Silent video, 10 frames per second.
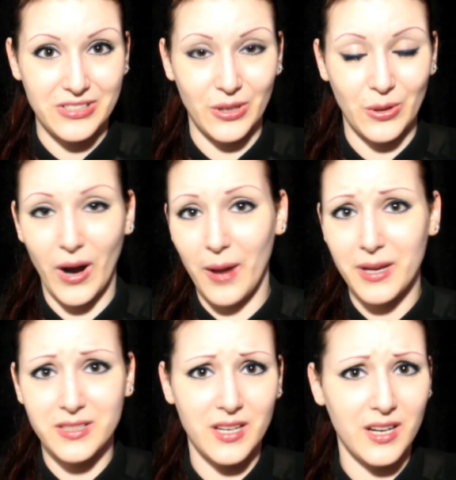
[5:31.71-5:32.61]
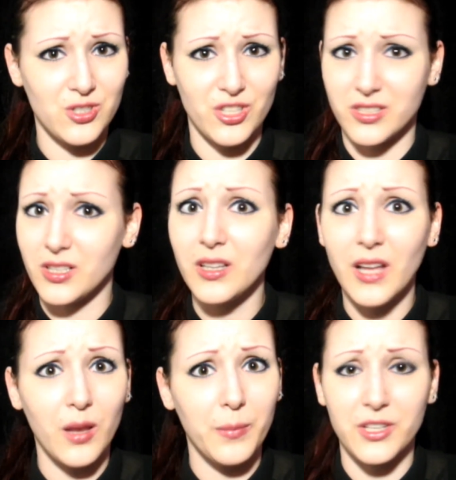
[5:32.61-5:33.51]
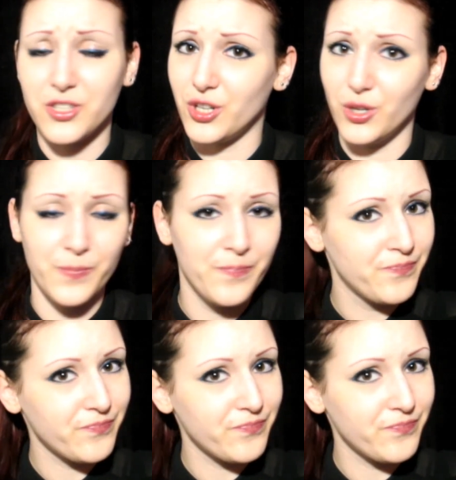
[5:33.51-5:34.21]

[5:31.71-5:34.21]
So I mix it in just a little bit to